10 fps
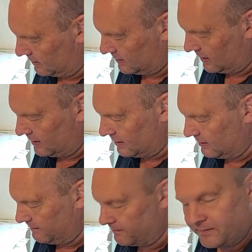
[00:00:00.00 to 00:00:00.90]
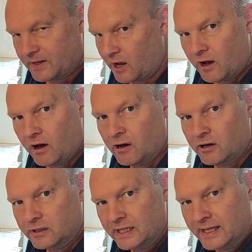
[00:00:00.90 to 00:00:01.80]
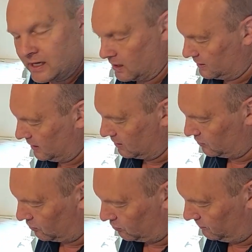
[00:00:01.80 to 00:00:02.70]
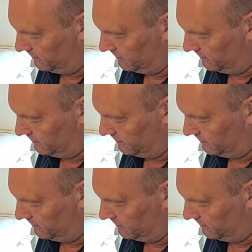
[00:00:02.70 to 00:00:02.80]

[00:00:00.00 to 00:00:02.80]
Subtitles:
See, it hardly cutting at all.